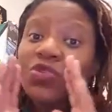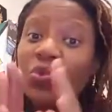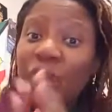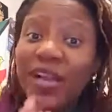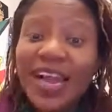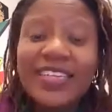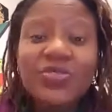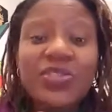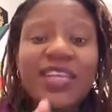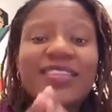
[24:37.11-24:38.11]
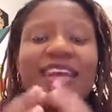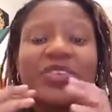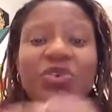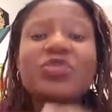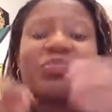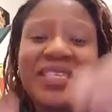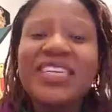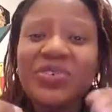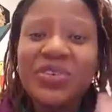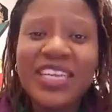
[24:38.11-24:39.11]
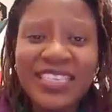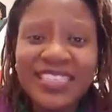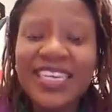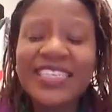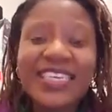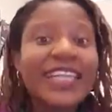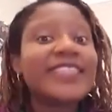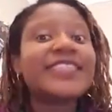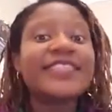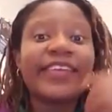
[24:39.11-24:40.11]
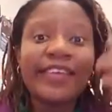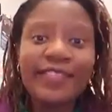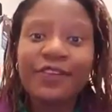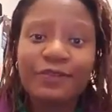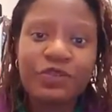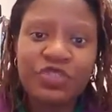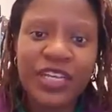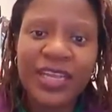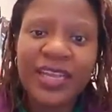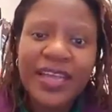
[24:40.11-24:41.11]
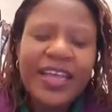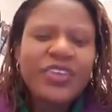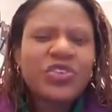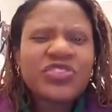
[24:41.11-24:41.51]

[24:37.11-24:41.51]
to work harder so that they are not beaten on any technicalities in the future. I